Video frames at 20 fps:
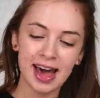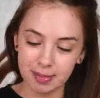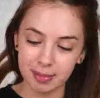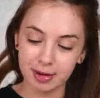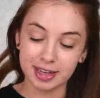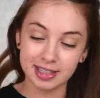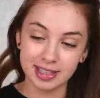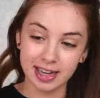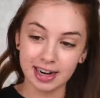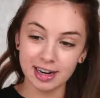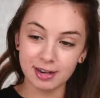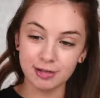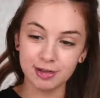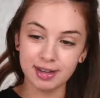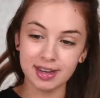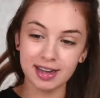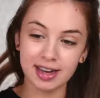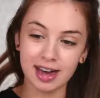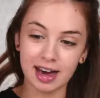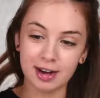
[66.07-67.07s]
I'm gonna start off
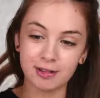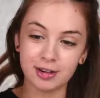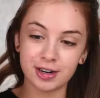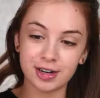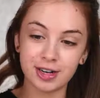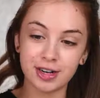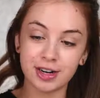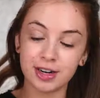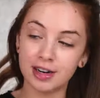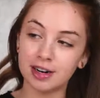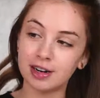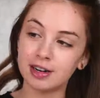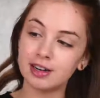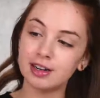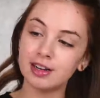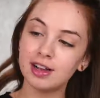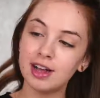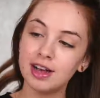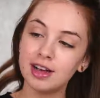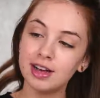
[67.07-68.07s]
with the
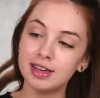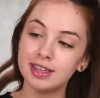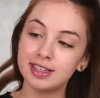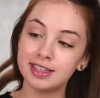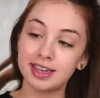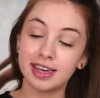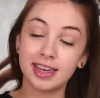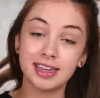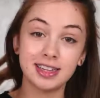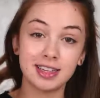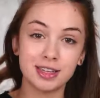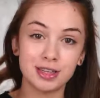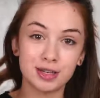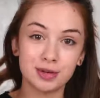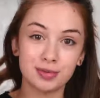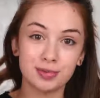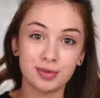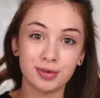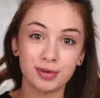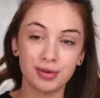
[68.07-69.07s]
CoverGirl Skin
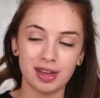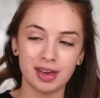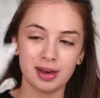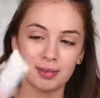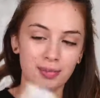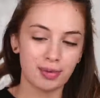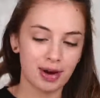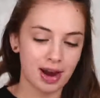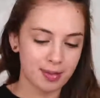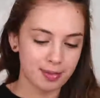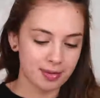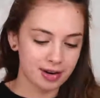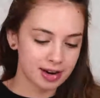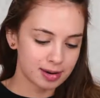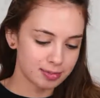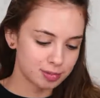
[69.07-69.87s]
Smoothing Primer.